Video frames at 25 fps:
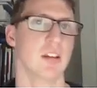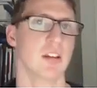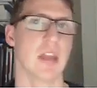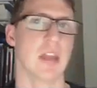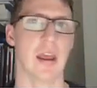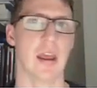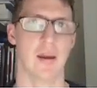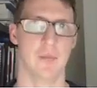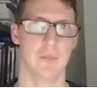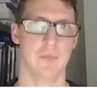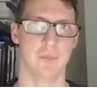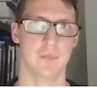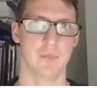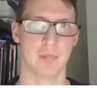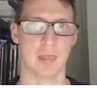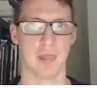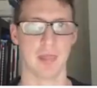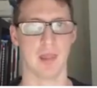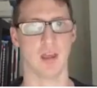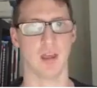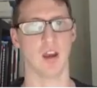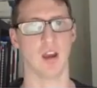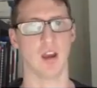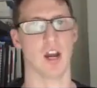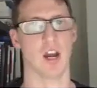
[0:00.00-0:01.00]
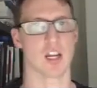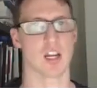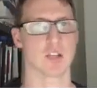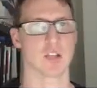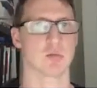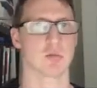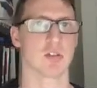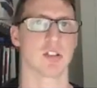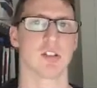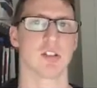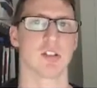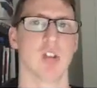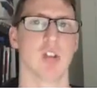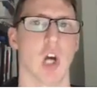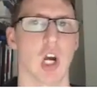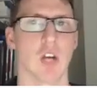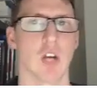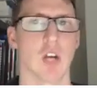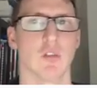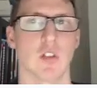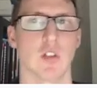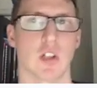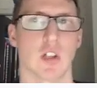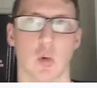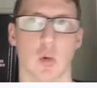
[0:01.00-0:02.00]
Now, I just want to
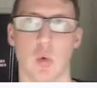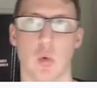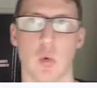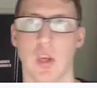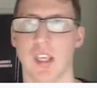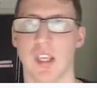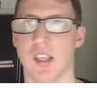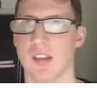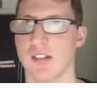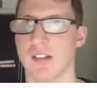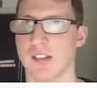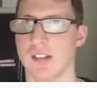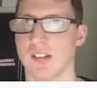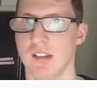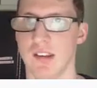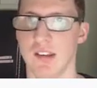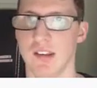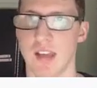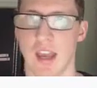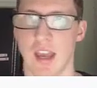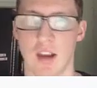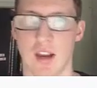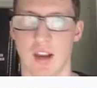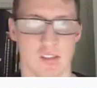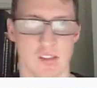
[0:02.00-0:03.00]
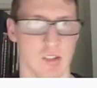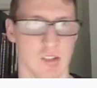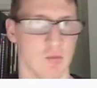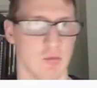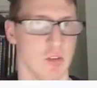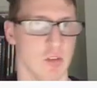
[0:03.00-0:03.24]
go over a quick details.